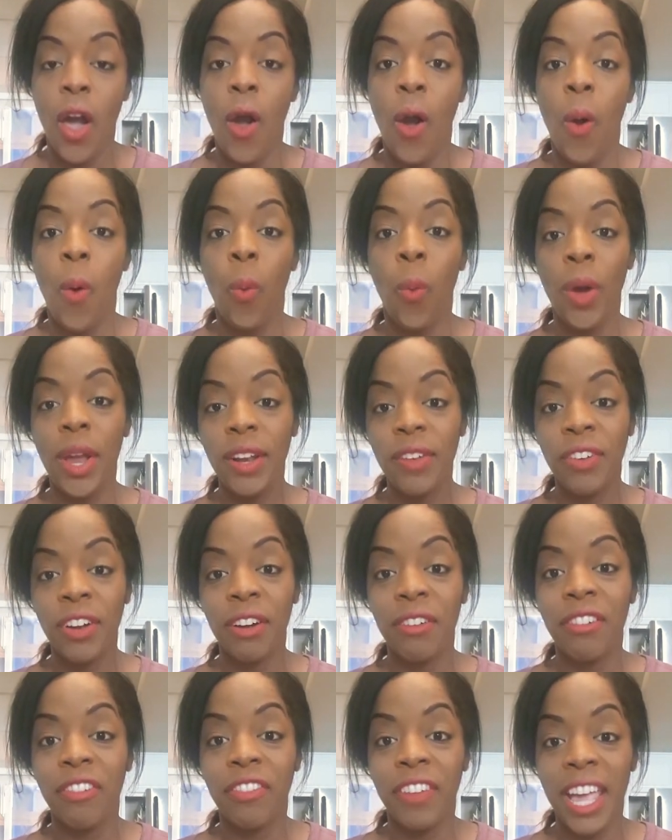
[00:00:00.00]
One of her
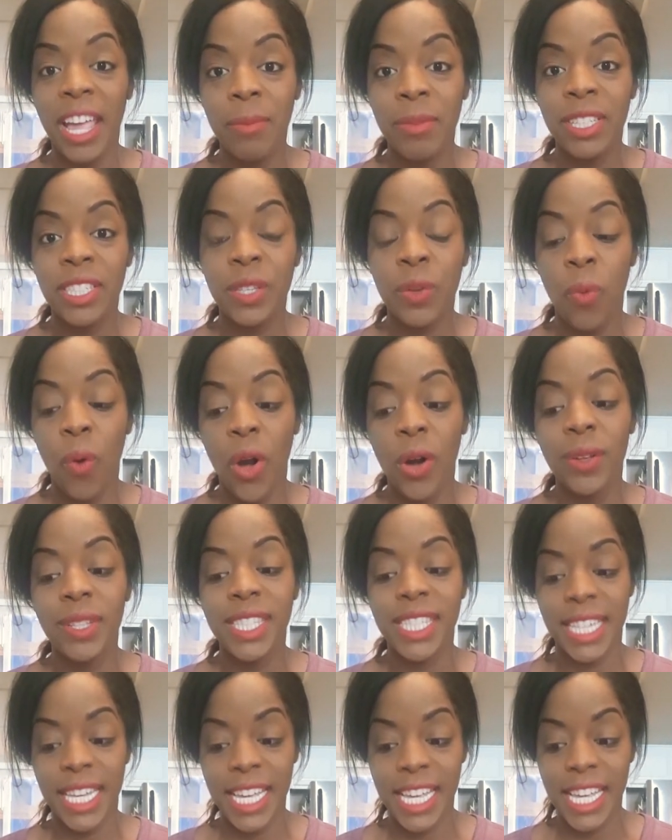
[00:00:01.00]
famous quotes
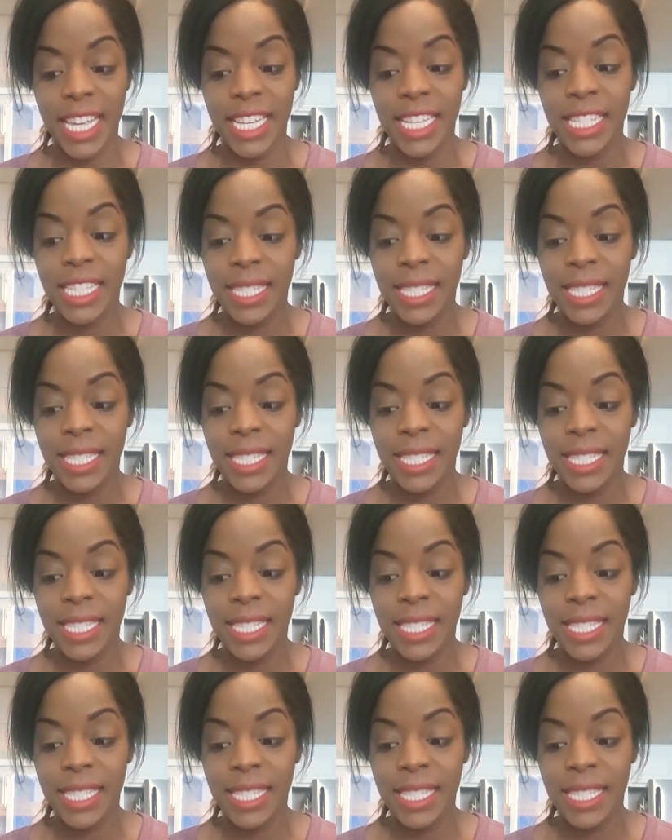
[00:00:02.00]
is,